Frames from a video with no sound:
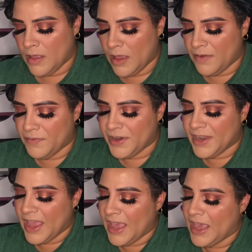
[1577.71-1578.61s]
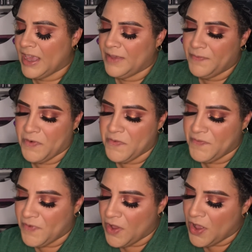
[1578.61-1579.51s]
every day, for
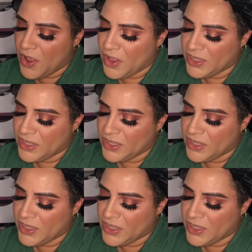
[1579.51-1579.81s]
fall.